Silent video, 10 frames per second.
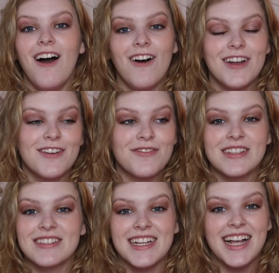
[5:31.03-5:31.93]
And
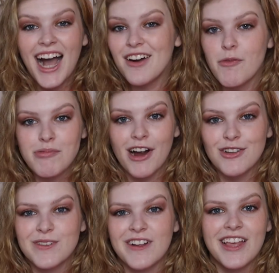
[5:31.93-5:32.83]
obviously have a
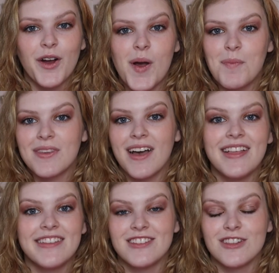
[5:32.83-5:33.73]
browse around their
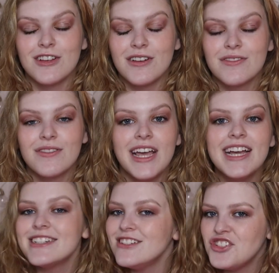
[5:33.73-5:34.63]
website. There is a lot of
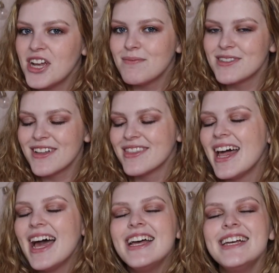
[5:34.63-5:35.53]
hidden gems on
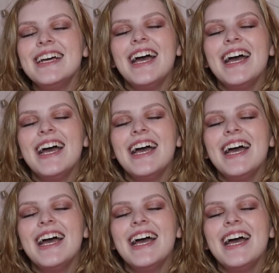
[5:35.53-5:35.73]
there.